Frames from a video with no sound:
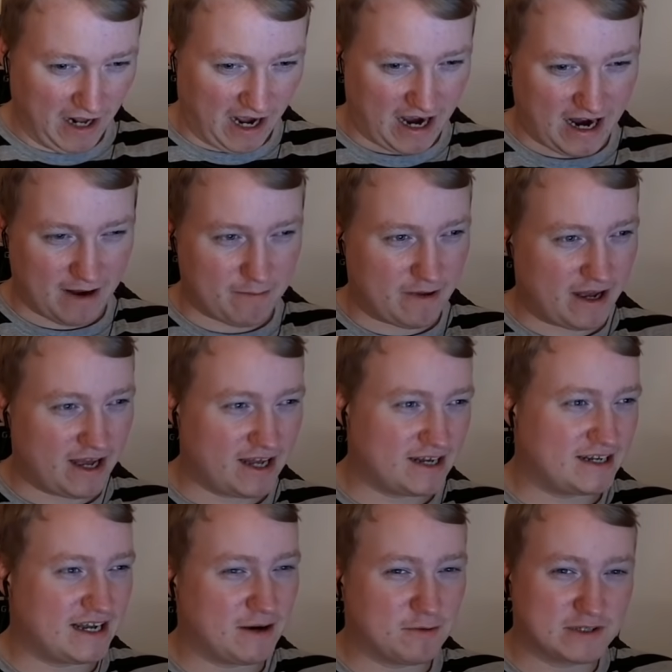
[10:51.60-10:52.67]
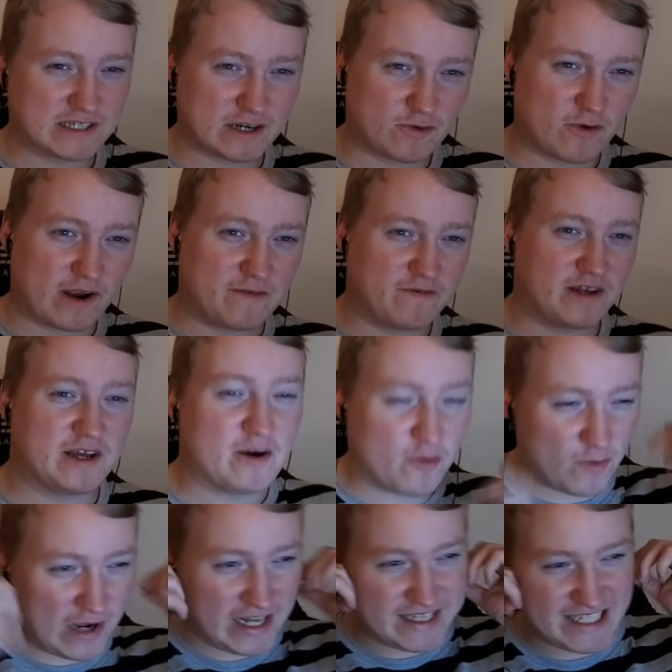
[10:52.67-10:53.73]
All right, man, that was a great video.
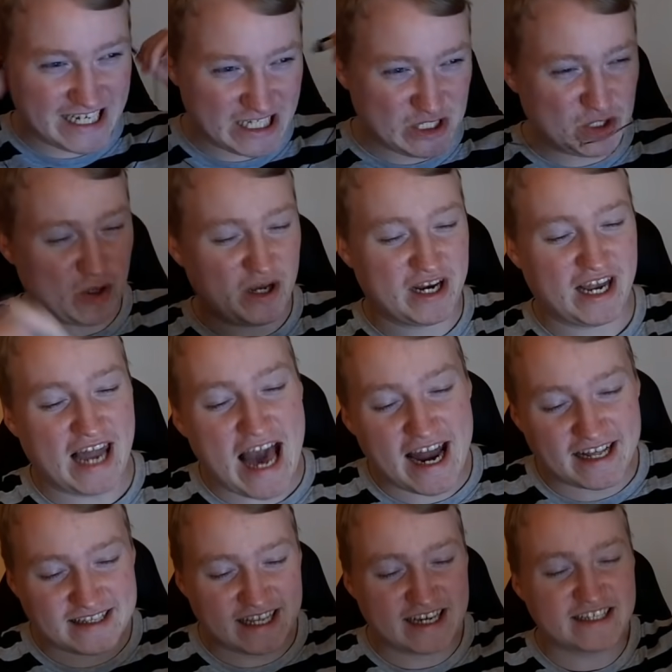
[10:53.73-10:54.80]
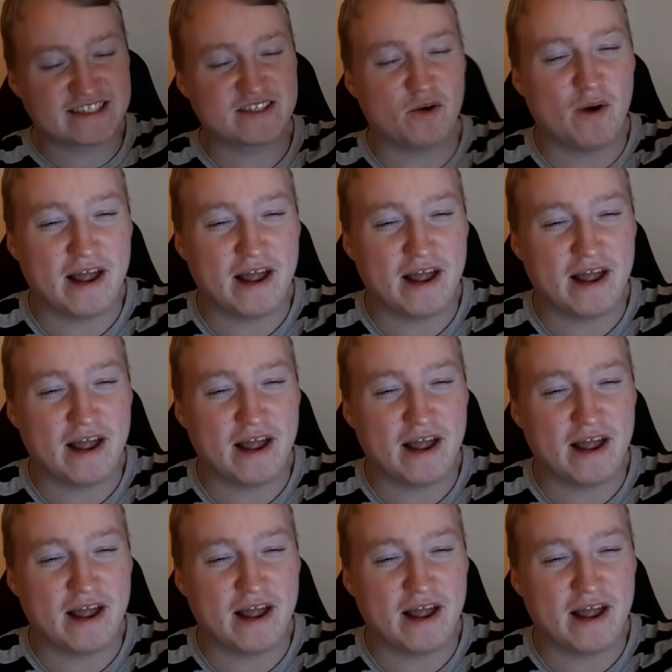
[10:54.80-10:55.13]
Really did enjoy it a lot. I think it's so